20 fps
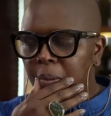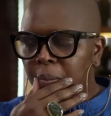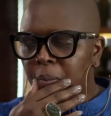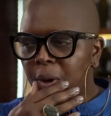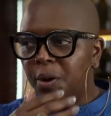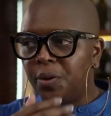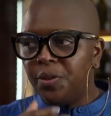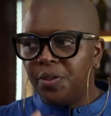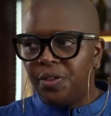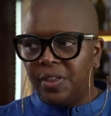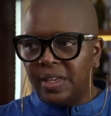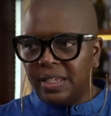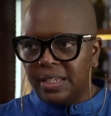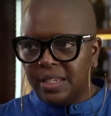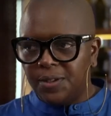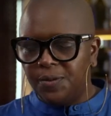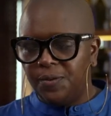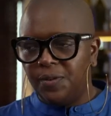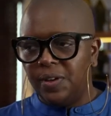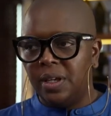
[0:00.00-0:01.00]
both
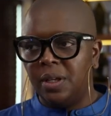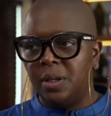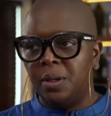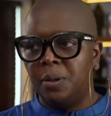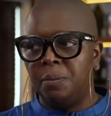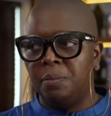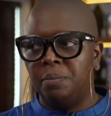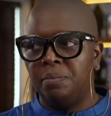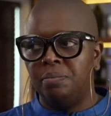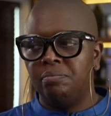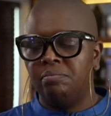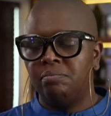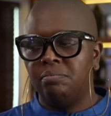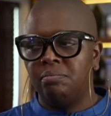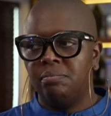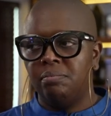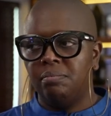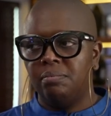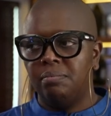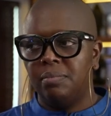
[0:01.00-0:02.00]
this film
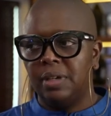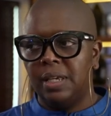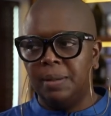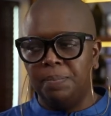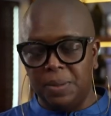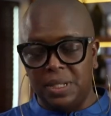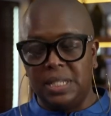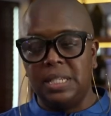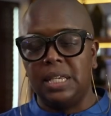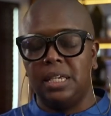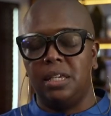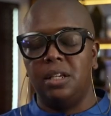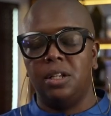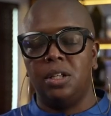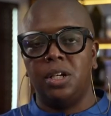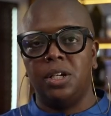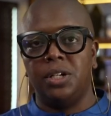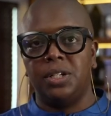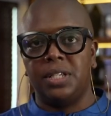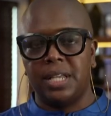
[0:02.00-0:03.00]
in
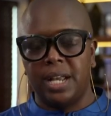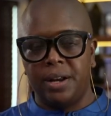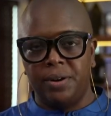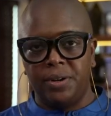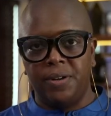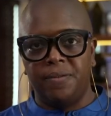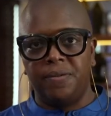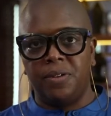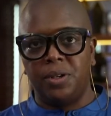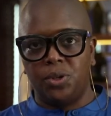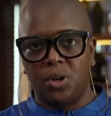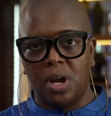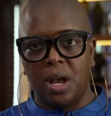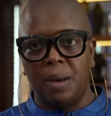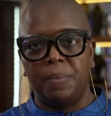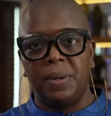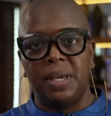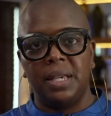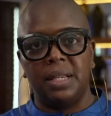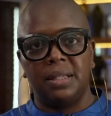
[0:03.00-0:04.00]
particular, Siren of the
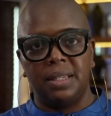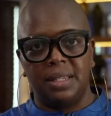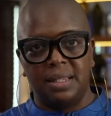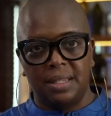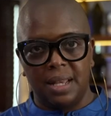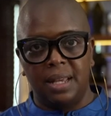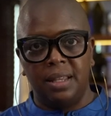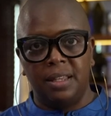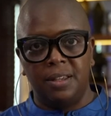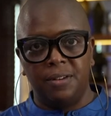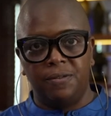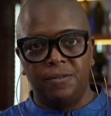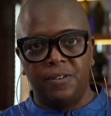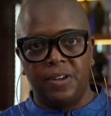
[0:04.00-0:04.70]
Tropic, the silent